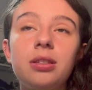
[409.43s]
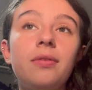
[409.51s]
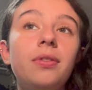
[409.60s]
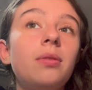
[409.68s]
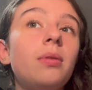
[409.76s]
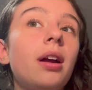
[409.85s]
So if
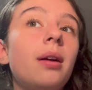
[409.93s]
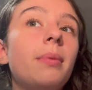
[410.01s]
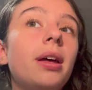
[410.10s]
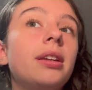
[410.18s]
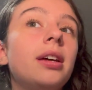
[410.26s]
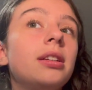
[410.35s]
you
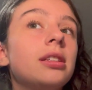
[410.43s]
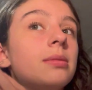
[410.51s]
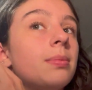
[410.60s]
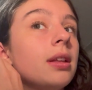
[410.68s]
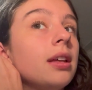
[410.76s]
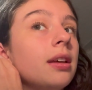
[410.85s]
recommend any
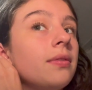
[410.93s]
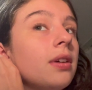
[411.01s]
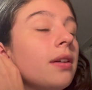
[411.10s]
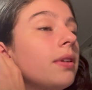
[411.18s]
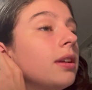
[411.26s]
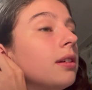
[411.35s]
space, like, if you
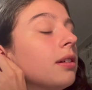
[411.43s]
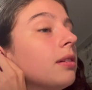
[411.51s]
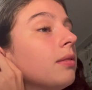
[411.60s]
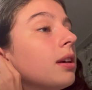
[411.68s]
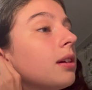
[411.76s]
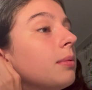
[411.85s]
have any good
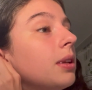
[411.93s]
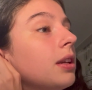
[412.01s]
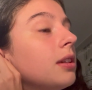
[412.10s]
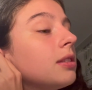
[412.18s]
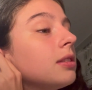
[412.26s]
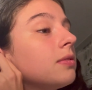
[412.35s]

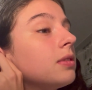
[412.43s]
recommendations